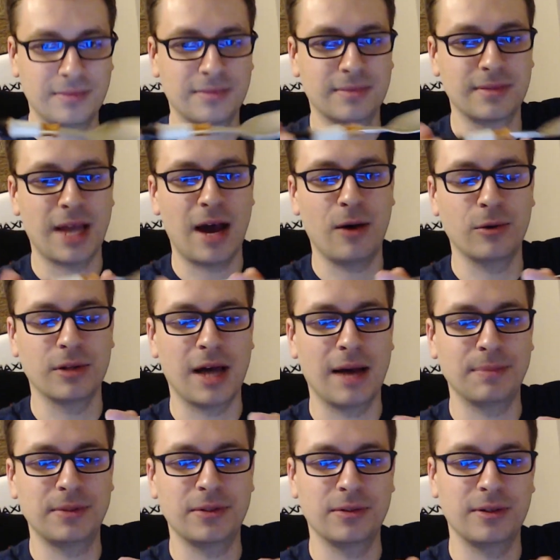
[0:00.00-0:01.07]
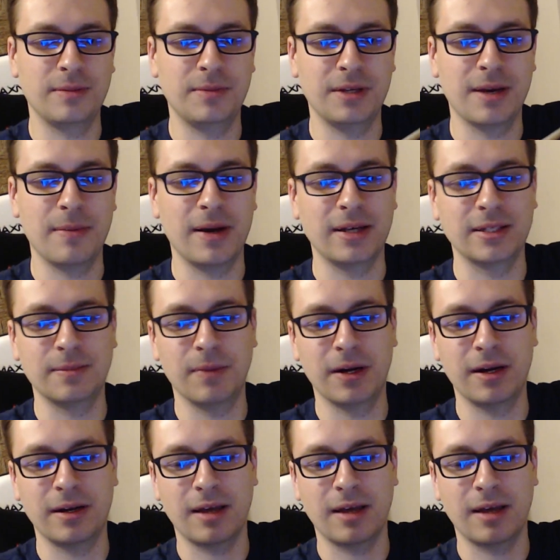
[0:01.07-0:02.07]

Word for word: I would absolutely be amazed by it.